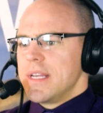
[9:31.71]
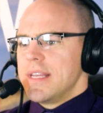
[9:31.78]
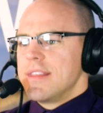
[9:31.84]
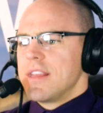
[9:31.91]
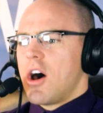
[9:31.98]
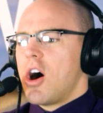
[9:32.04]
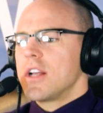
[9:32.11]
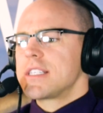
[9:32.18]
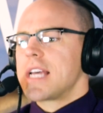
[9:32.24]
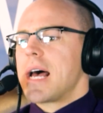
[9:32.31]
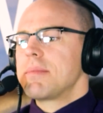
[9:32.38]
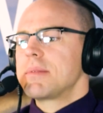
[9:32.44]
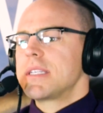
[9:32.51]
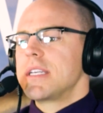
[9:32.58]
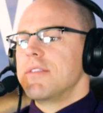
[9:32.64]
In the
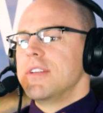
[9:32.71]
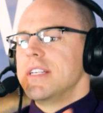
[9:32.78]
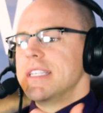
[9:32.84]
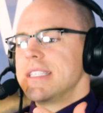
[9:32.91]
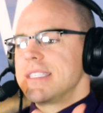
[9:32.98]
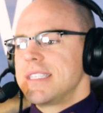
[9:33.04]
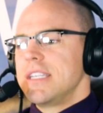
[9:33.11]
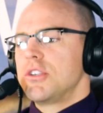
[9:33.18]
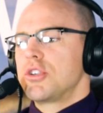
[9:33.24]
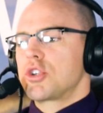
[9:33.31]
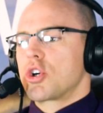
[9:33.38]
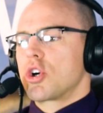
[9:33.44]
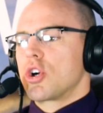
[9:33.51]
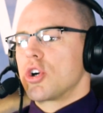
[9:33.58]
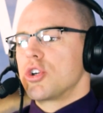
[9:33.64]
Autopsy of a Deceased
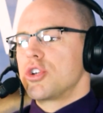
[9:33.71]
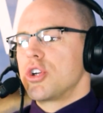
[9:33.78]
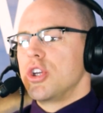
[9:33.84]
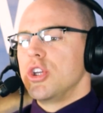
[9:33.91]
Church,